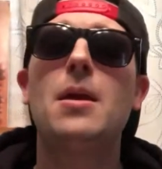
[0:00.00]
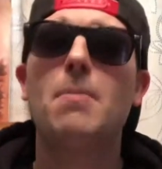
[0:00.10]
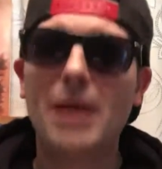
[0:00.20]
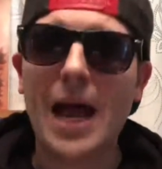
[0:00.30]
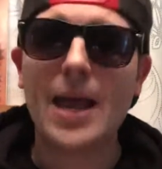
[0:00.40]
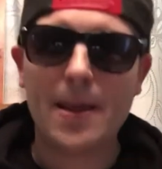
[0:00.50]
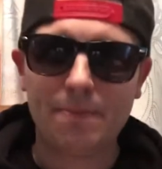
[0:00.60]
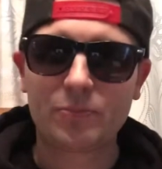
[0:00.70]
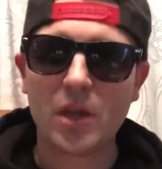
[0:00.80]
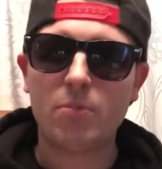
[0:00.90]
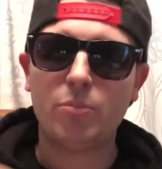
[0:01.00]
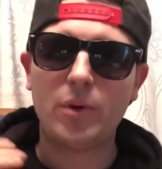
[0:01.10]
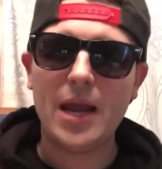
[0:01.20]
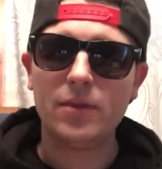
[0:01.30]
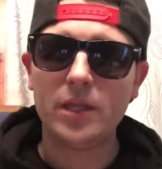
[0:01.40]
by
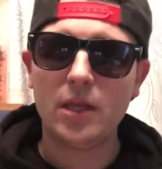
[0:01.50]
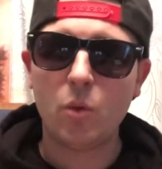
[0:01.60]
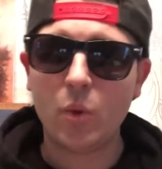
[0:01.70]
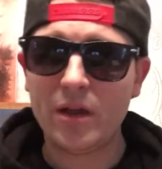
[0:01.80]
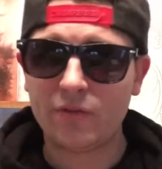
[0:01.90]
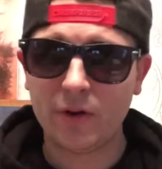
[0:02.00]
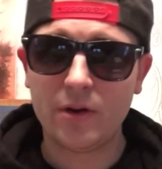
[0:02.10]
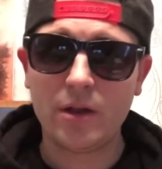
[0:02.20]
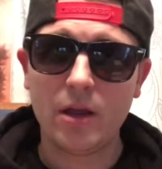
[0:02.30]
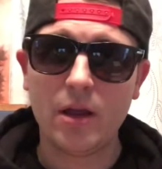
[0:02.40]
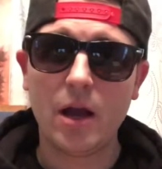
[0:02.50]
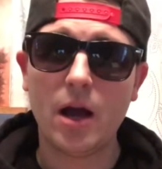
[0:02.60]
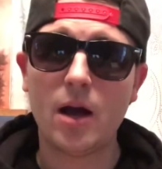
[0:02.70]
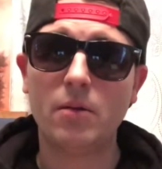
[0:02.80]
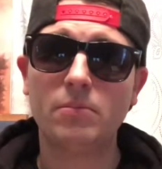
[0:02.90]
Bradley Whitford.
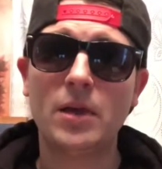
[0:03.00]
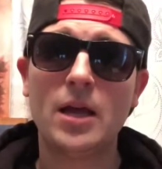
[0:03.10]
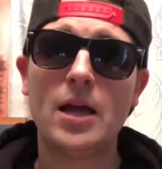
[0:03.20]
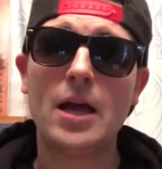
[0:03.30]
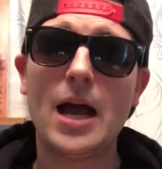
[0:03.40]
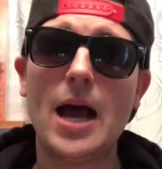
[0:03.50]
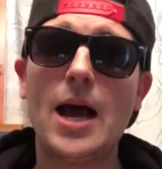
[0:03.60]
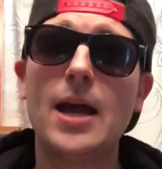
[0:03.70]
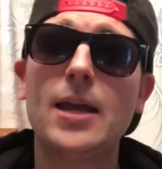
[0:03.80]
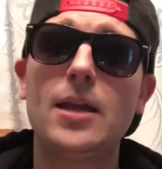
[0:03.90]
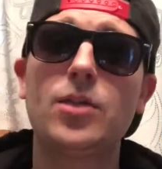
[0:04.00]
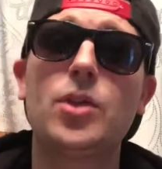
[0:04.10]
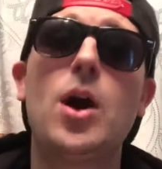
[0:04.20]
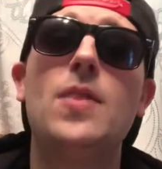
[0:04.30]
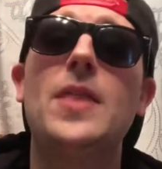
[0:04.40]
I
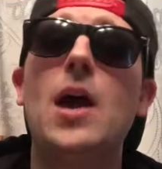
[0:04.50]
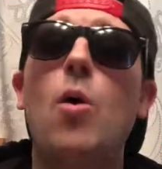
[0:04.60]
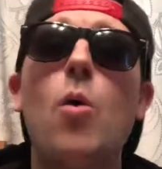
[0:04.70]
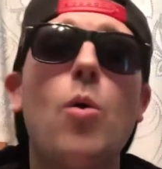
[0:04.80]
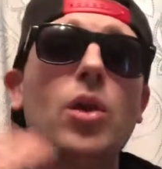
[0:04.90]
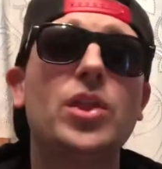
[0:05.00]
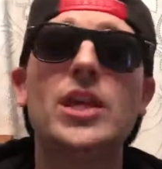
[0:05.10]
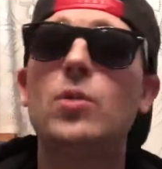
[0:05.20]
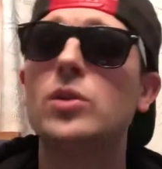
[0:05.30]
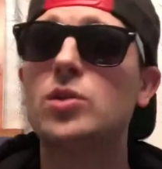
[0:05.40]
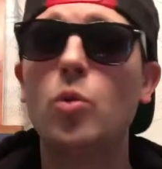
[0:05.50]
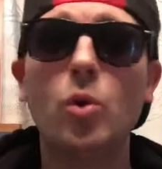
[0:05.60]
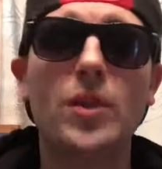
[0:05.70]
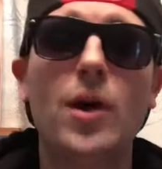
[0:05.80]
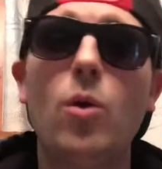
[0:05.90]
thought that whole thing was
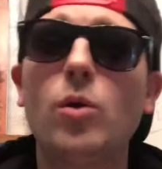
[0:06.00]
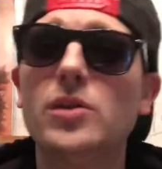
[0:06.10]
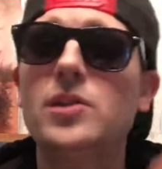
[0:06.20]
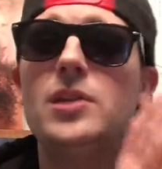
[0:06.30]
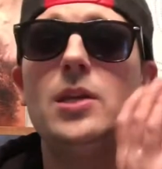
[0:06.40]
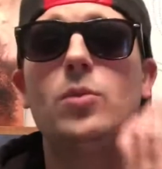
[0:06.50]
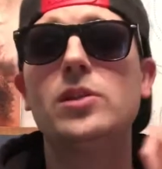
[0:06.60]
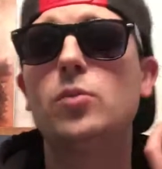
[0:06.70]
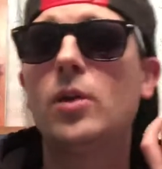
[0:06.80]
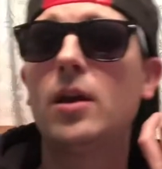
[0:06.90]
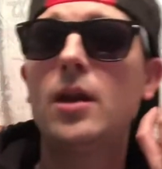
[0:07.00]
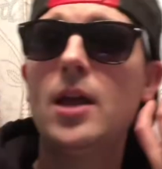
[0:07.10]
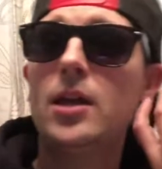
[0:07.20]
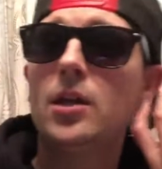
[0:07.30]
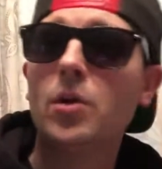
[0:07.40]
cool. That whole sequence where,
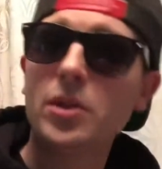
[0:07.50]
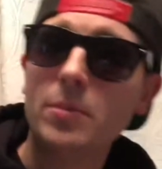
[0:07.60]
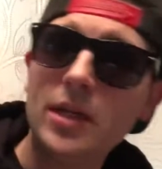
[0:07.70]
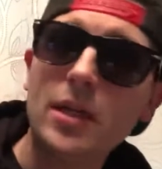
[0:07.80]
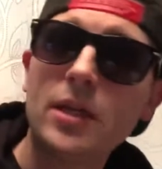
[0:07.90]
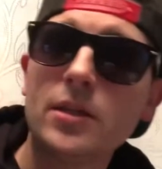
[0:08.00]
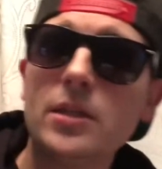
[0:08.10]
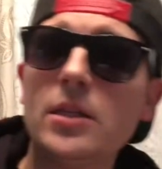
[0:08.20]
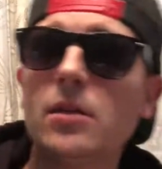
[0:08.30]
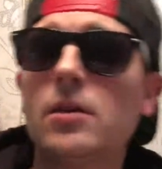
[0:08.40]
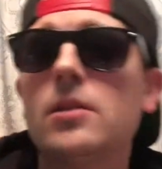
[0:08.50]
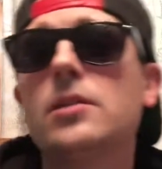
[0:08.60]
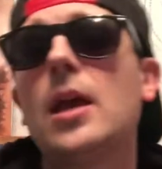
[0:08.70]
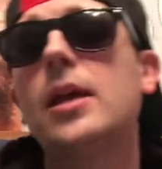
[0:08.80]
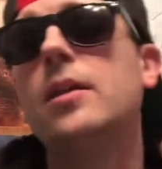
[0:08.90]
in the beginning, the deer
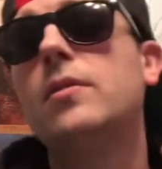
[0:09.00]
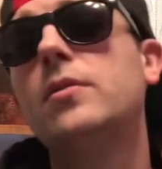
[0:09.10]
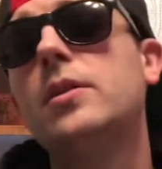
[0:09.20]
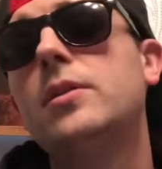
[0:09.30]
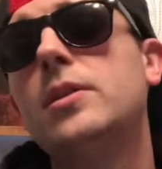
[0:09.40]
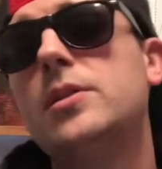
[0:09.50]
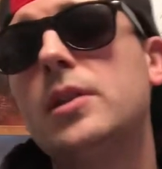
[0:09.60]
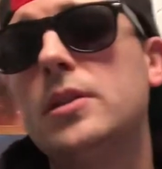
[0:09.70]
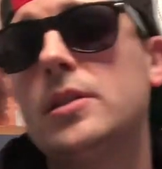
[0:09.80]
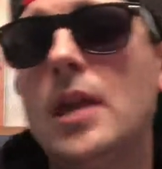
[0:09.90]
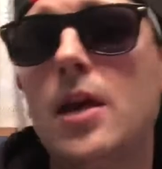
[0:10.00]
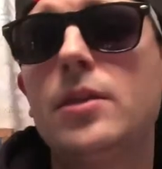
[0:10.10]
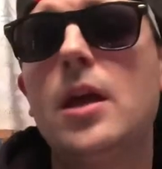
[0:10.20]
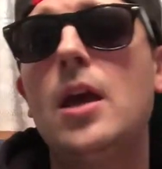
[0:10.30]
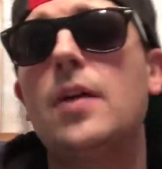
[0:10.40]
is kind of is
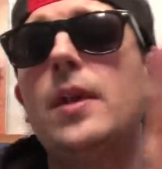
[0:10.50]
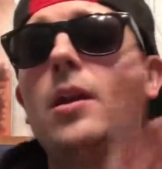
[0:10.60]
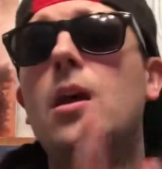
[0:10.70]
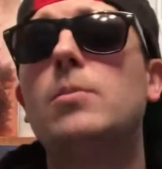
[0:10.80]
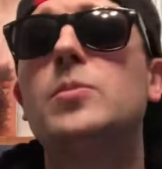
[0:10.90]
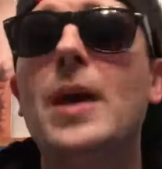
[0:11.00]
death, and then it comes